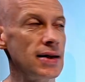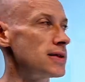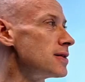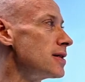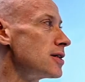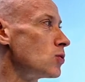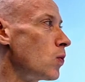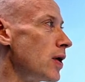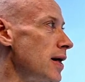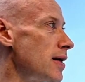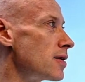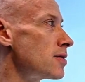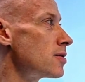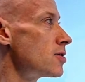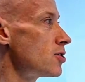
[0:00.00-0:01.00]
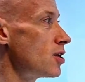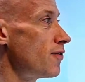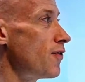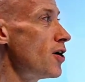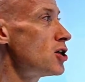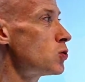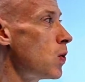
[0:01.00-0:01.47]
this week. So the
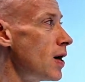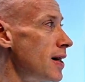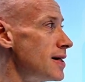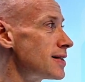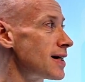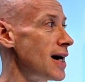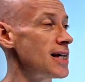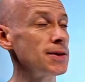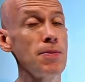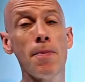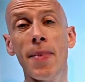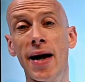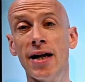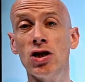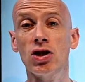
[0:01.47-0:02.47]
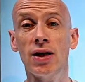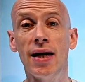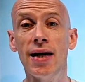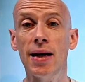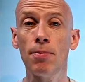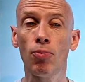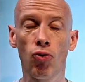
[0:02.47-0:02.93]
first one is Customer Managed
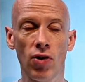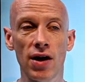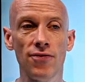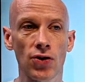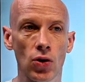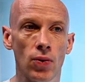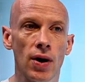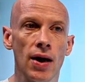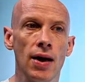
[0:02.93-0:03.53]
Key and Preview.